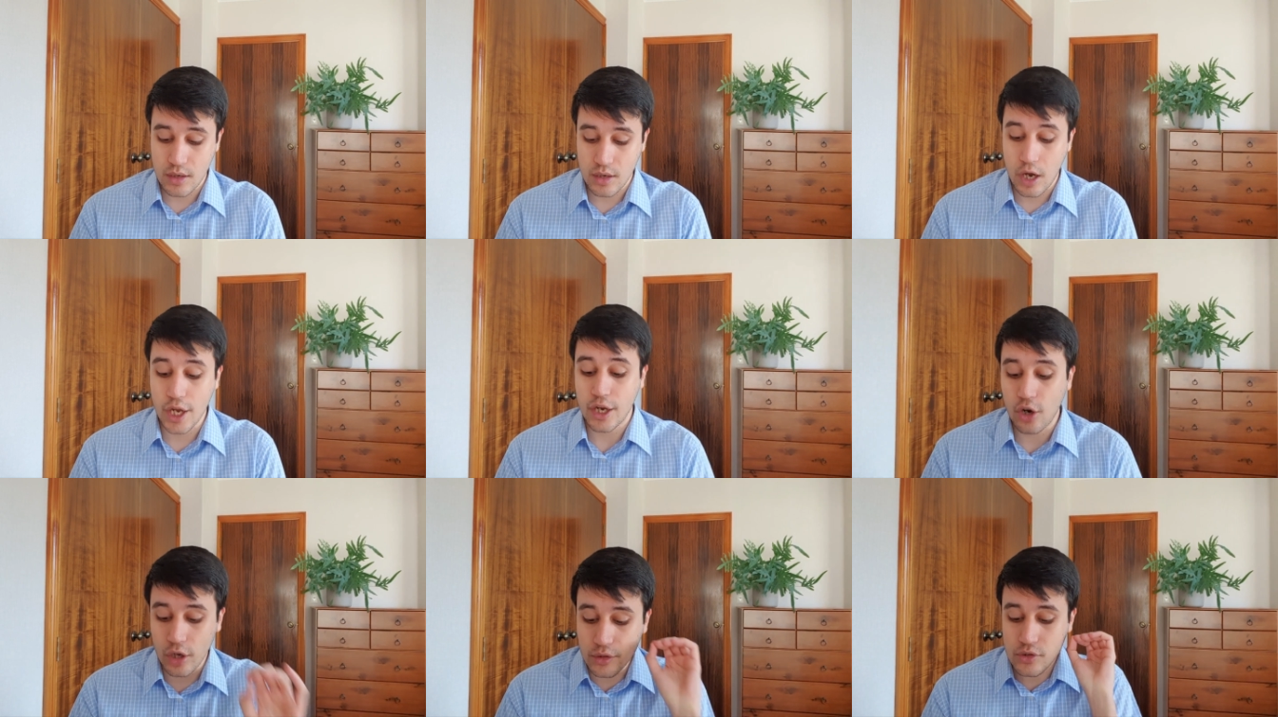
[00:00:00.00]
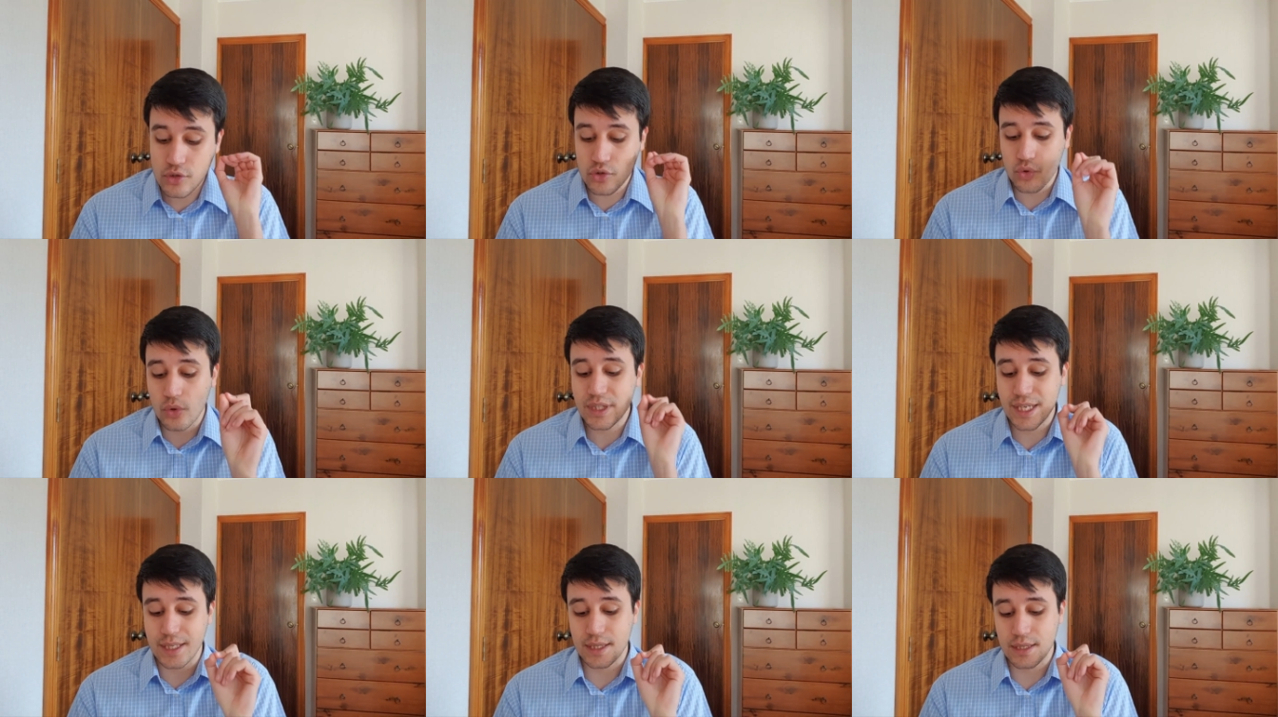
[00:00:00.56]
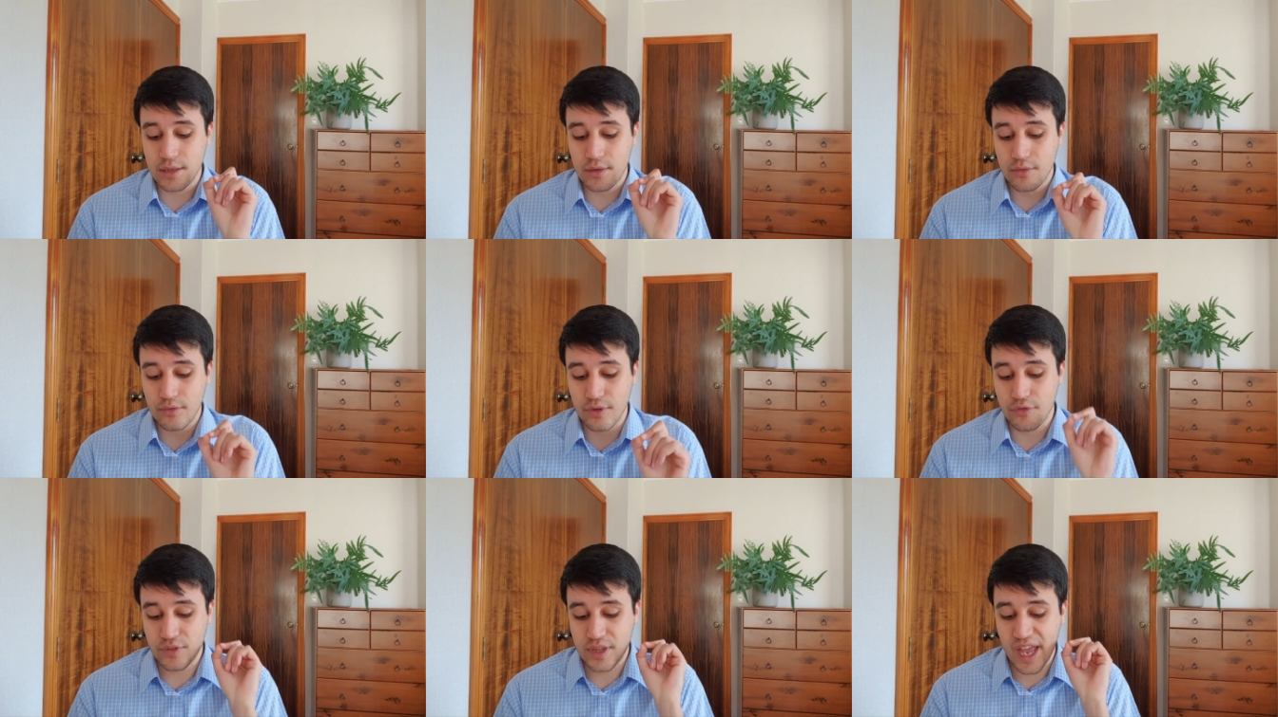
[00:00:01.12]
I consorted
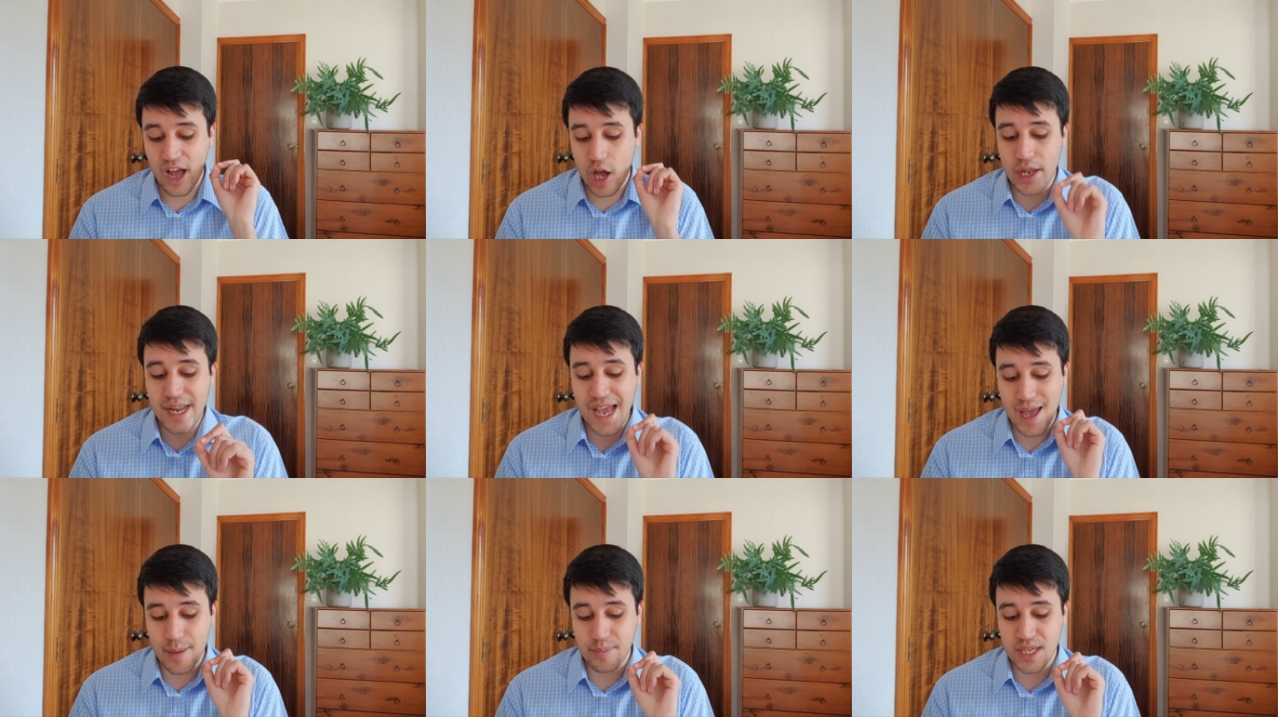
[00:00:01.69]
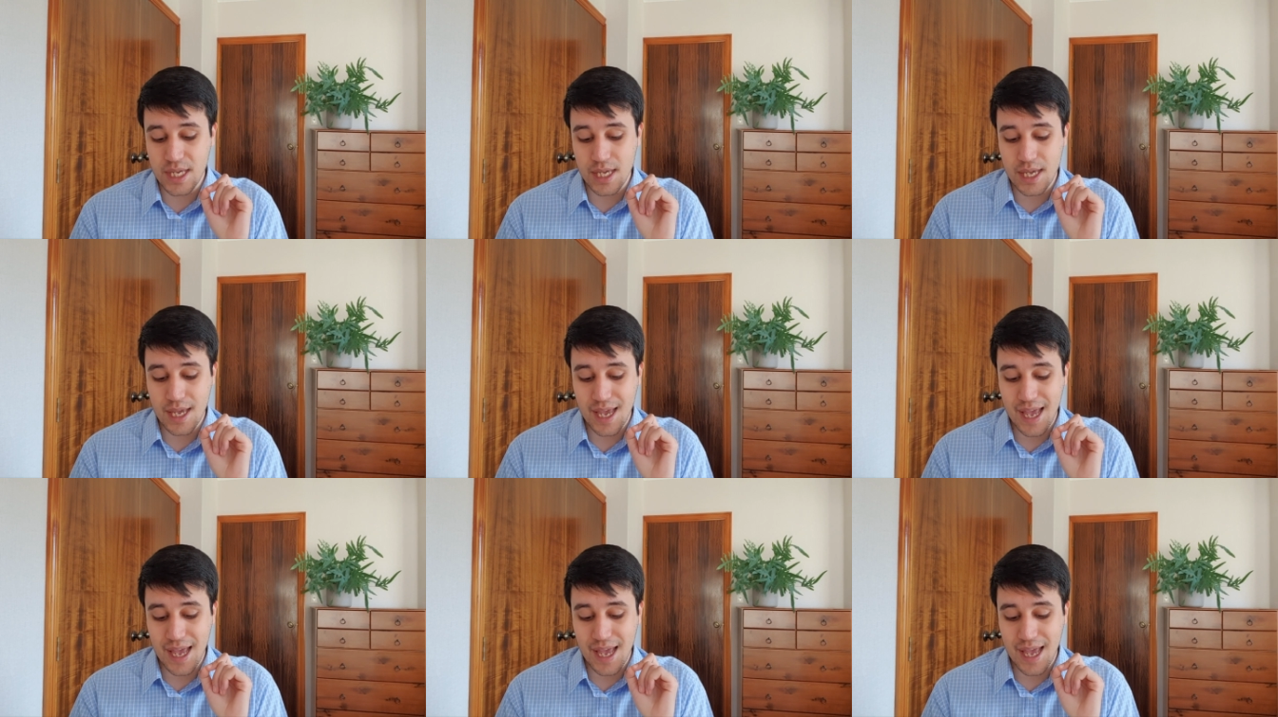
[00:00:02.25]
with the unhappy